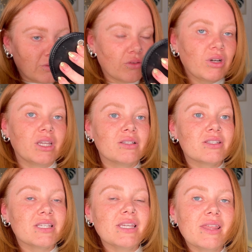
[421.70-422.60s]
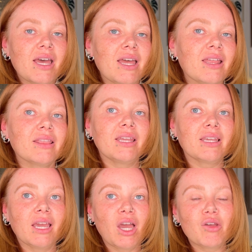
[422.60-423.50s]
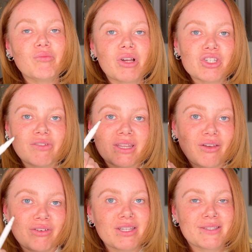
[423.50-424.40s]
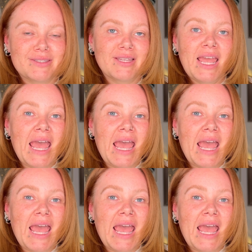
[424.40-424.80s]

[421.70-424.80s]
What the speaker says: Right, see that? Like how much of a difference?